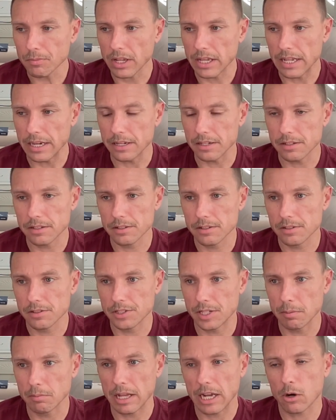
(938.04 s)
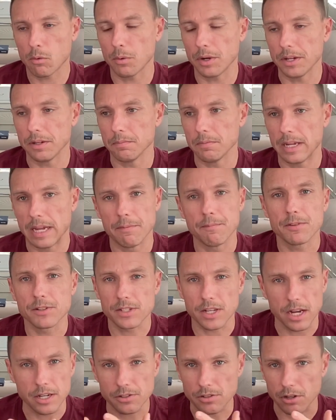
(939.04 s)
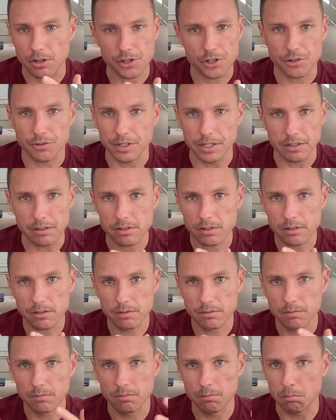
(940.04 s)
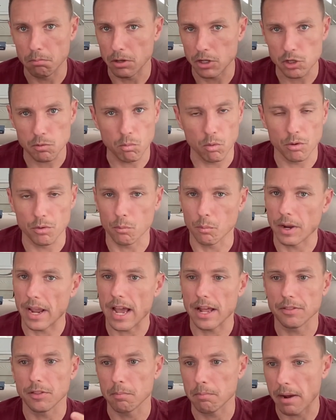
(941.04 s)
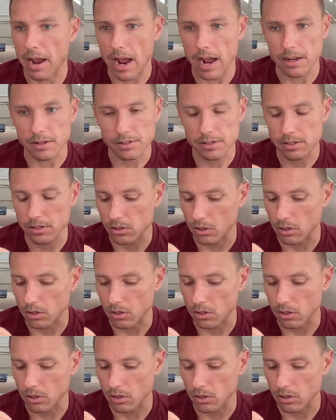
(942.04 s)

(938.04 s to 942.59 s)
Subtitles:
And it seemed like we emphasized our strengths much more than we had in the past.